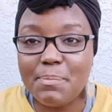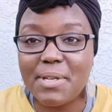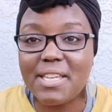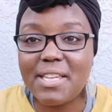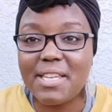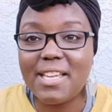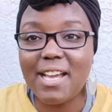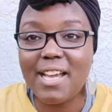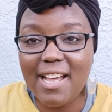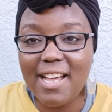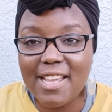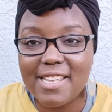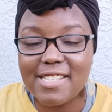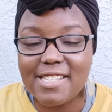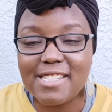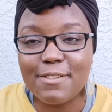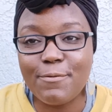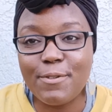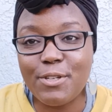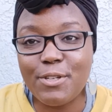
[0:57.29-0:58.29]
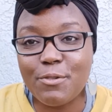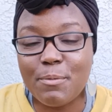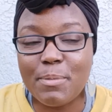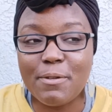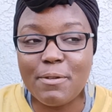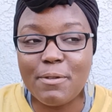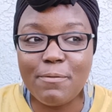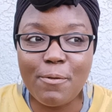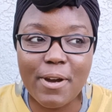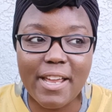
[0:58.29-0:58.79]
because if we do it
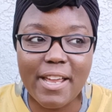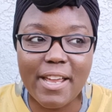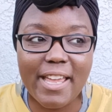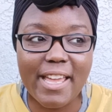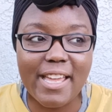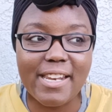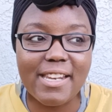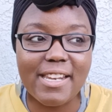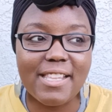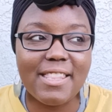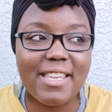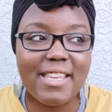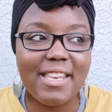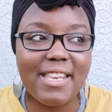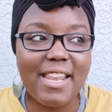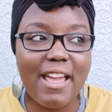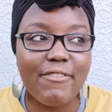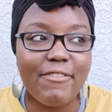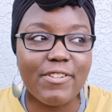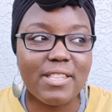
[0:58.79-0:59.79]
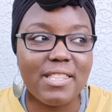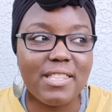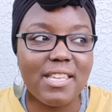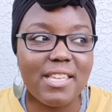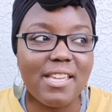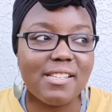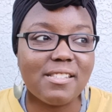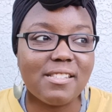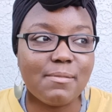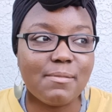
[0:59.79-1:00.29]
beforehand, then
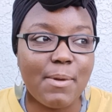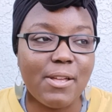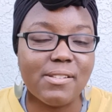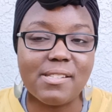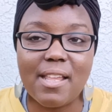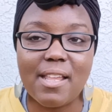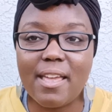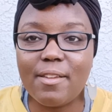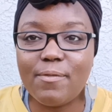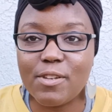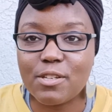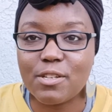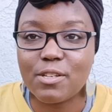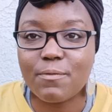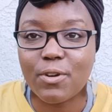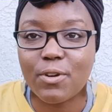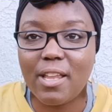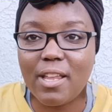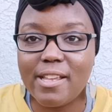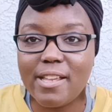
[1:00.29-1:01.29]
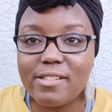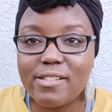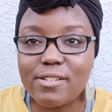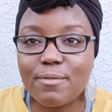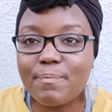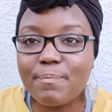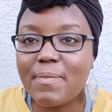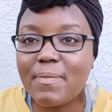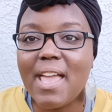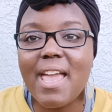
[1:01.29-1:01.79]
everything smells like fish fertilizer
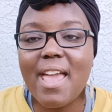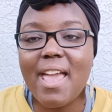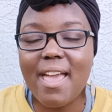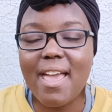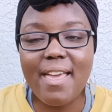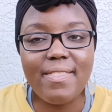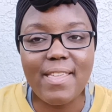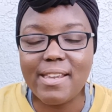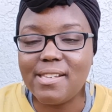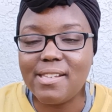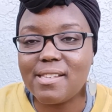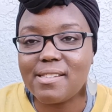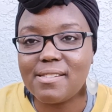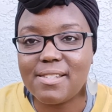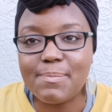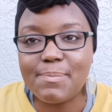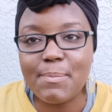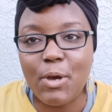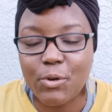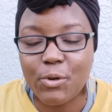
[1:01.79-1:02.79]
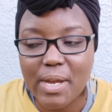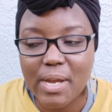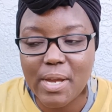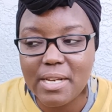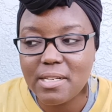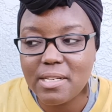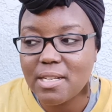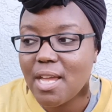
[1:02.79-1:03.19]
and that doesn't smell great.